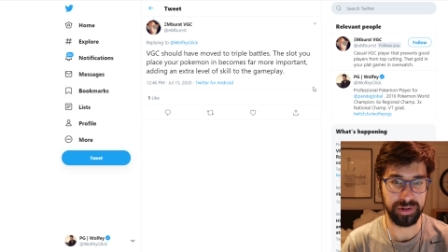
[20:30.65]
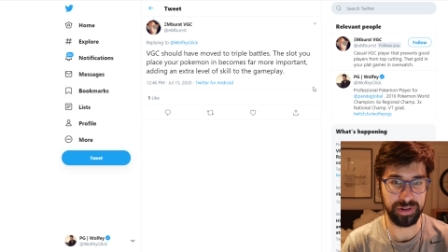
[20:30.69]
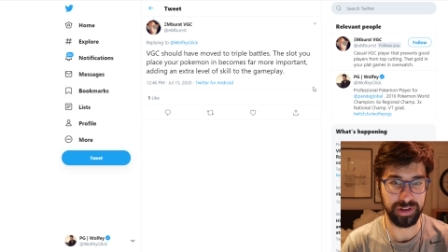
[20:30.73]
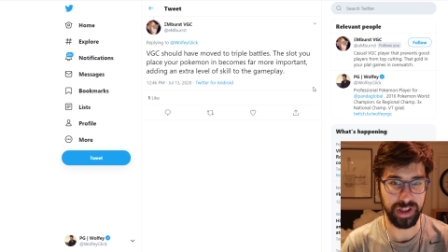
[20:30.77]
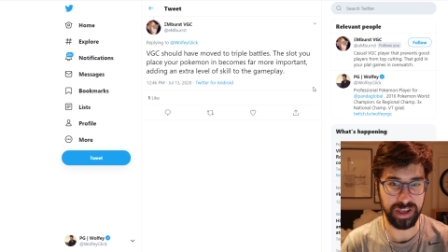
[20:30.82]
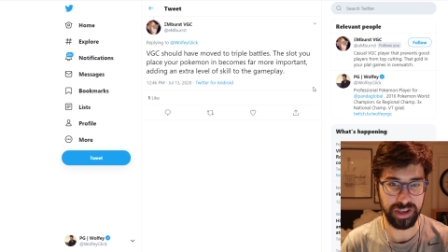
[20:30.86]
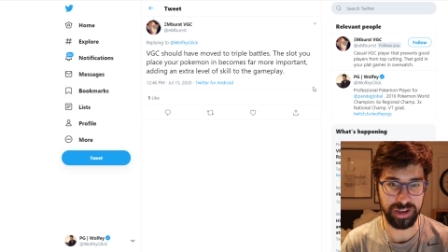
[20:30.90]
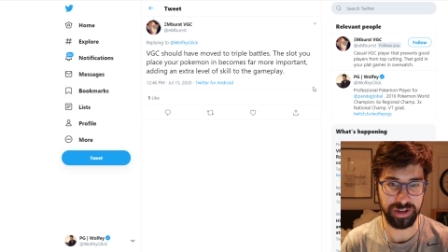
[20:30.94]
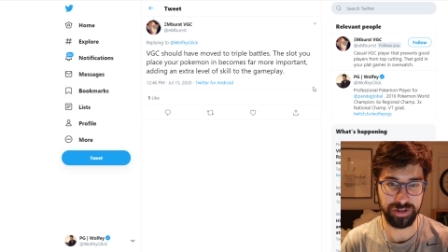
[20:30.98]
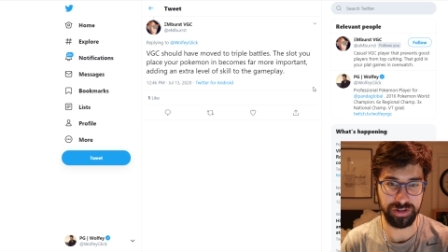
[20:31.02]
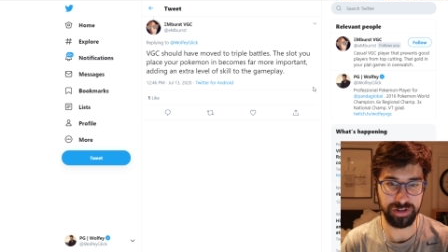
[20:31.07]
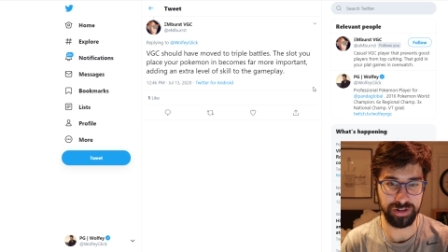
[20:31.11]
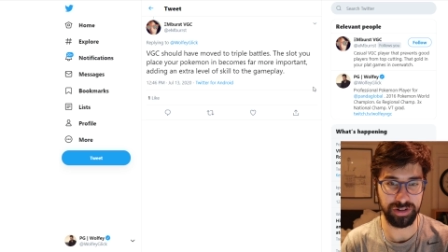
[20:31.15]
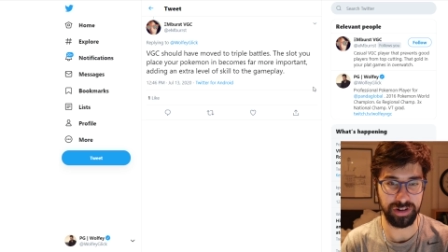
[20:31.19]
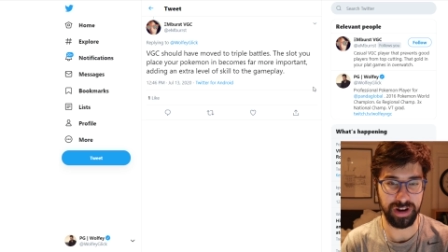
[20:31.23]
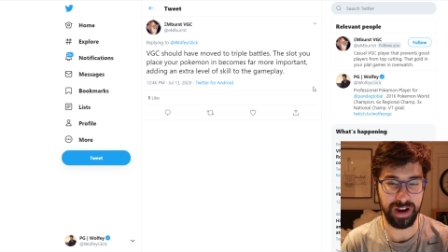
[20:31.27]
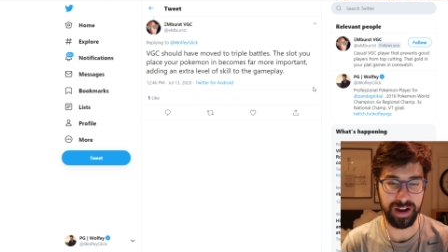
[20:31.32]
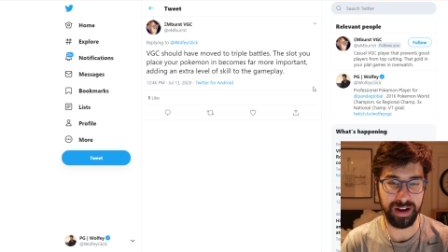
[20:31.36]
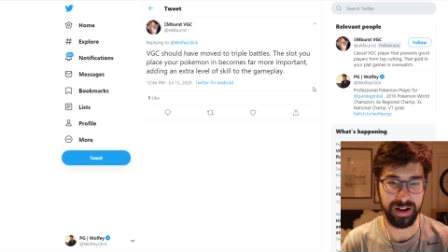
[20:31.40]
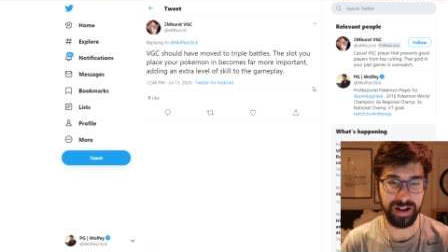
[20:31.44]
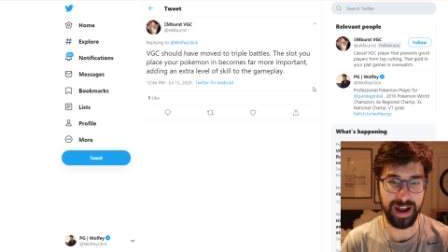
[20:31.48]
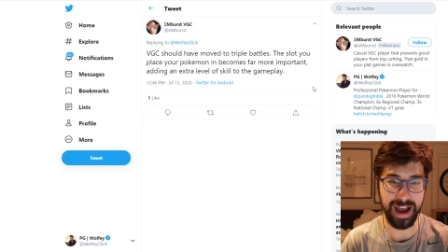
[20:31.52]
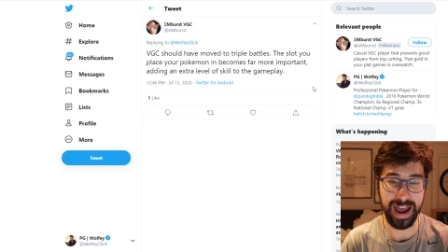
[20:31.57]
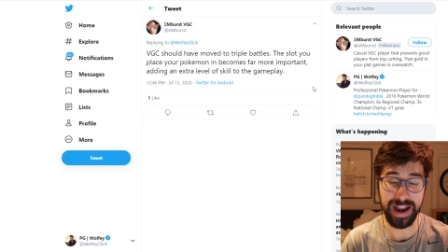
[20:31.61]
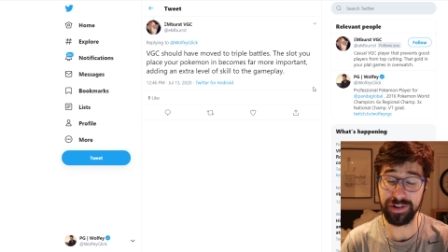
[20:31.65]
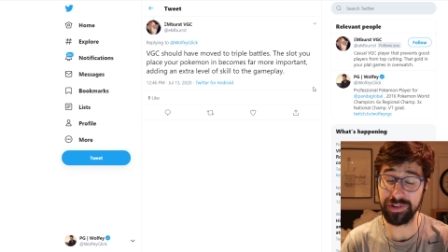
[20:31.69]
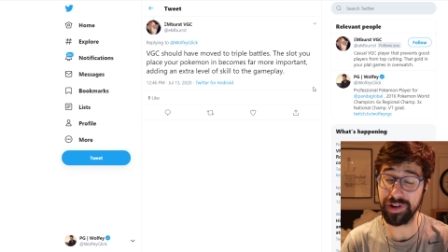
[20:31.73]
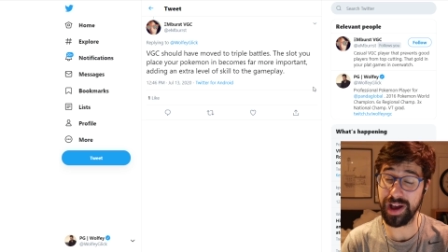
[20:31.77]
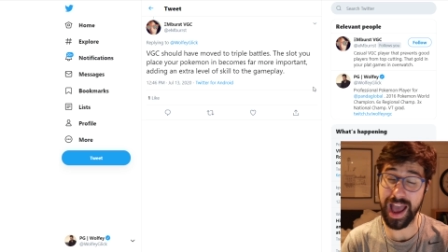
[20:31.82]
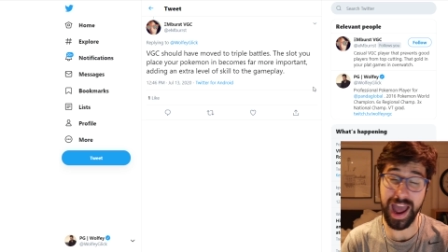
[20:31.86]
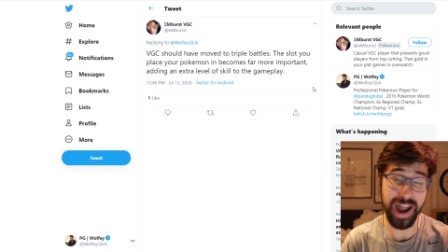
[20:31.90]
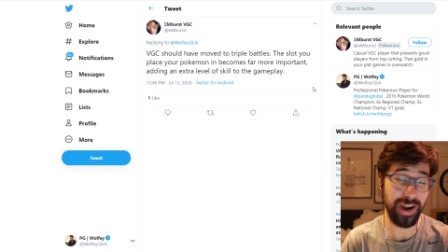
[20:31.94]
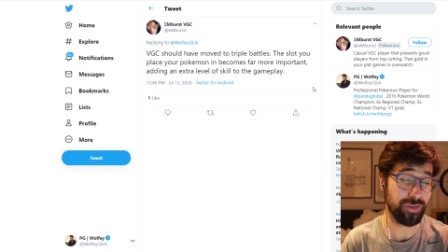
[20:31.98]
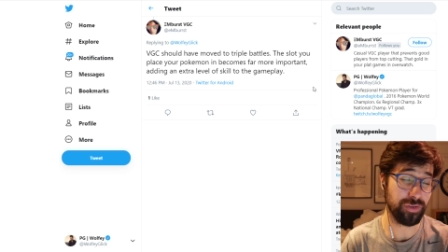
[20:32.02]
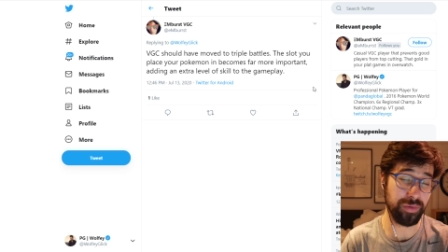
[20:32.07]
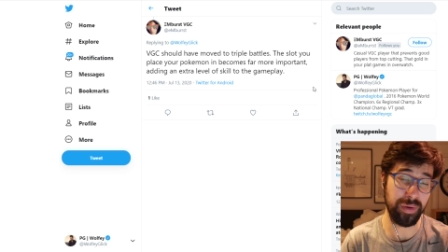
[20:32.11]
like your I don't
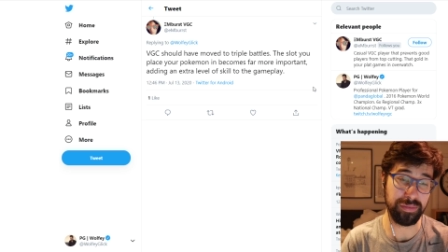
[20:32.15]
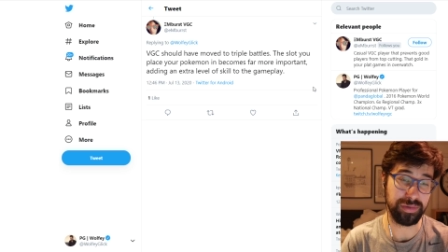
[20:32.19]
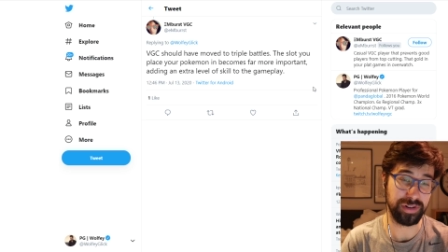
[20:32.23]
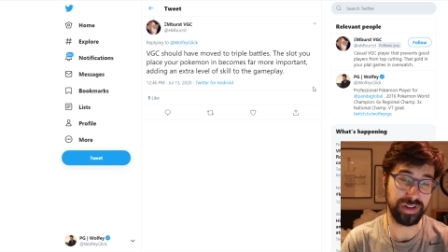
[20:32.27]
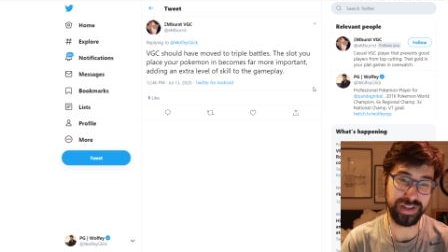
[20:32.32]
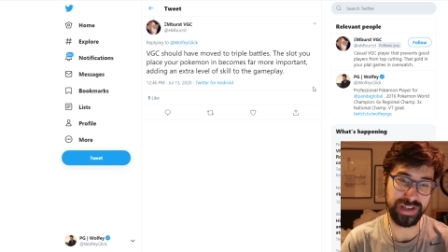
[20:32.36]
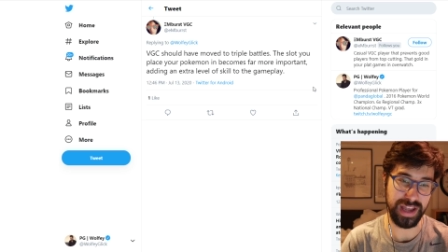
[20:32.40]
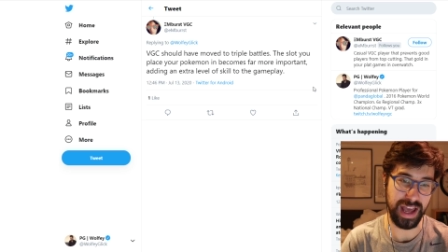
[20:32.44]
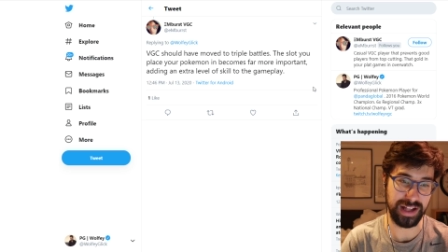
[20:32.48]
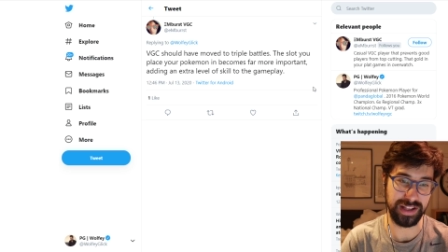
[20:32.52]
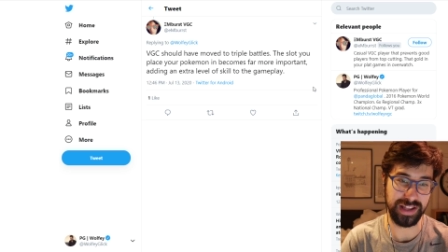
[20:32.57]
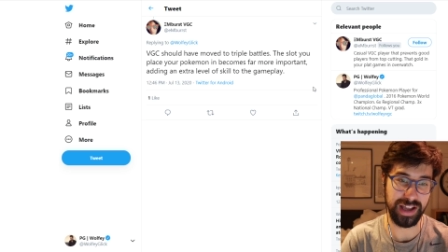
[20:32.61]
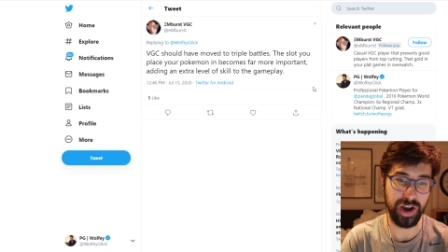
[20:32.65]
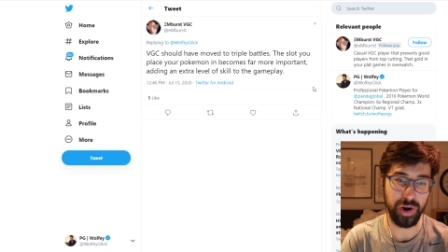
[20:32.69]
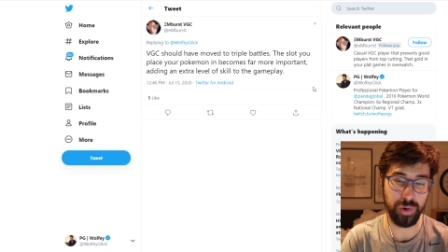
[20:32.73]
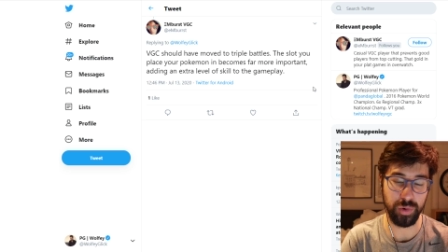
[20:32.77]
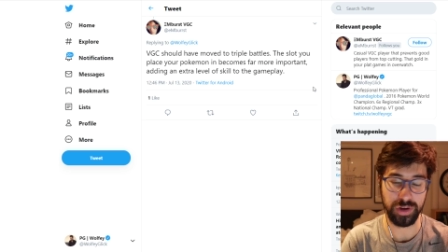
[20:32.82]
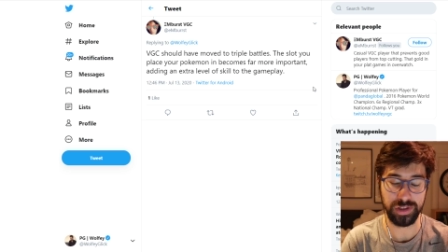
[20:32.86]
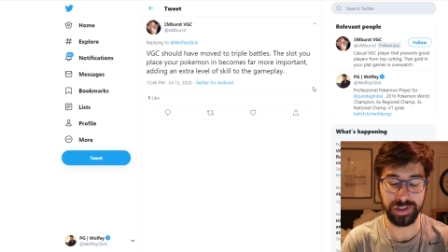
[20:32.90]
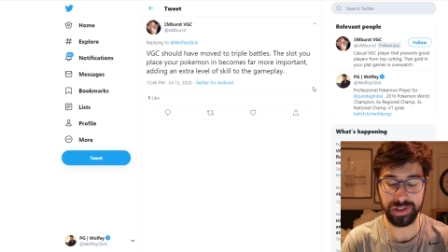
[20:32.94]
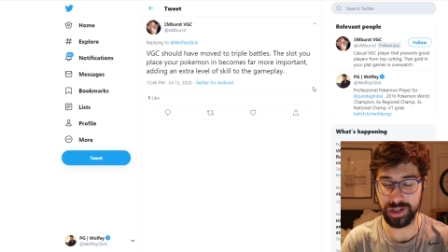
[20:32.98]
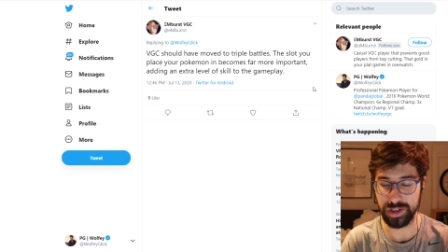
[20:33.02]
I don't remember exactly how it works.